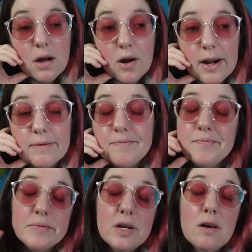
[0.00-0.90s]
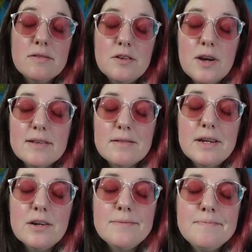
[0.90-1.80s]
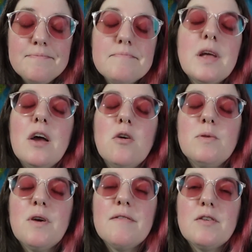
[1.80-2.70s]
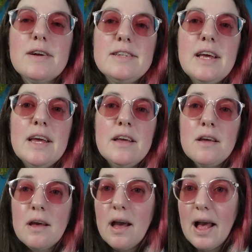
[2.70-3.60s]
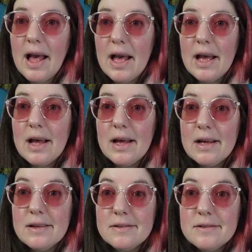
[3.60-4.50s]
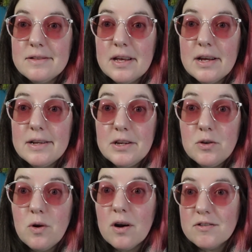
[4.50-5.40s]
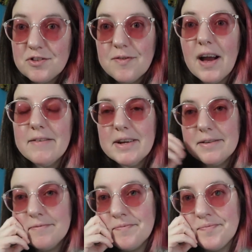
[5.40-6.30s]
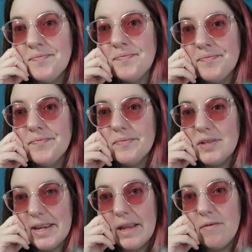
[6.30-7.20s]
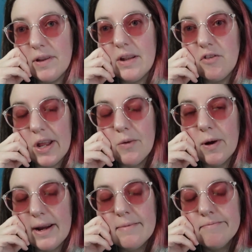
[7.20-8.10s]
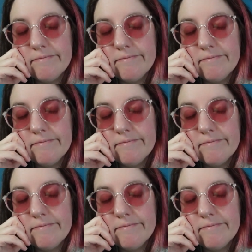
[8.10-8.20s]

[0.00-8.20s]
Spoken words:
Alright, I'll see you guys later. I hope you have a great day and that you are surviving the infinite January.